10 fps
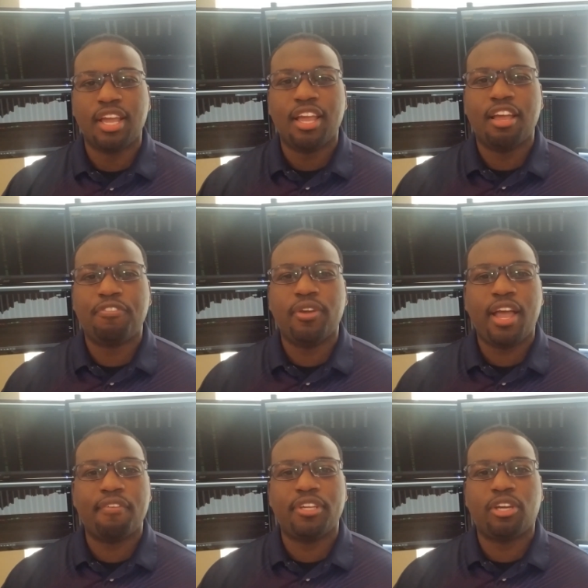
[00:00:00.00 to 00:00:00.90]
If you
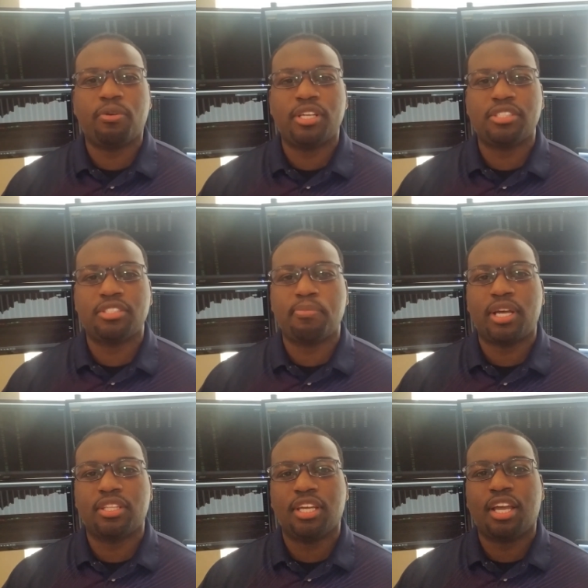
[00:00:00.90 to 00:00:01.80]
have any questions
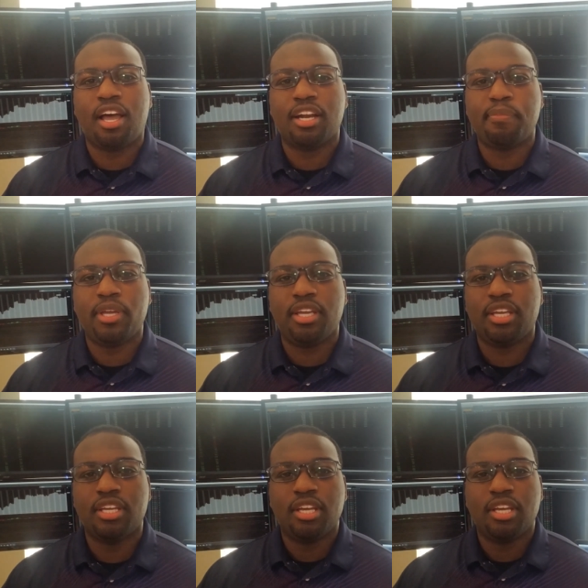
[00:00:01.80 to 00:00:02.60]
about the economy,